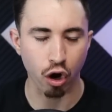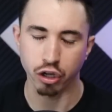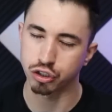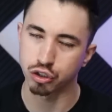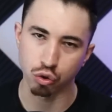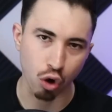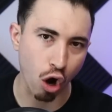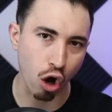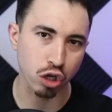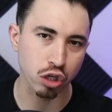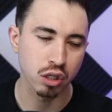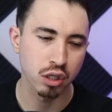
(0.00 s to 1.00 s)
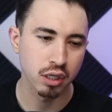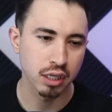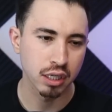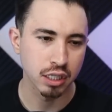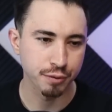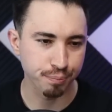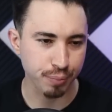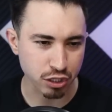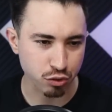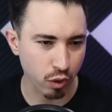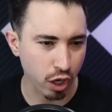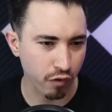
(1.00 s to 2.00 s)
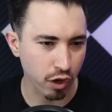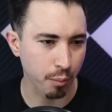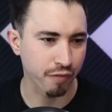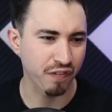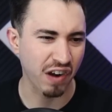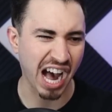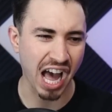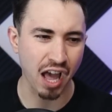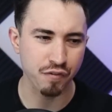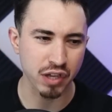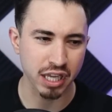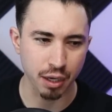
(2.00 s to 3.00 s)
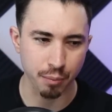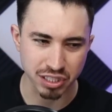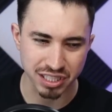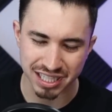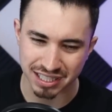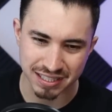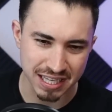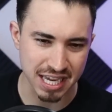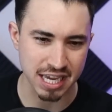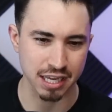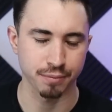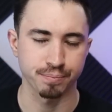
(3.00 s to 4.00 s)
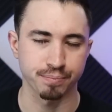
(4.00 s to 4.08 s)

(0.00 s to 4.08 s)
Austin O'Connor, best win over number five and number 16.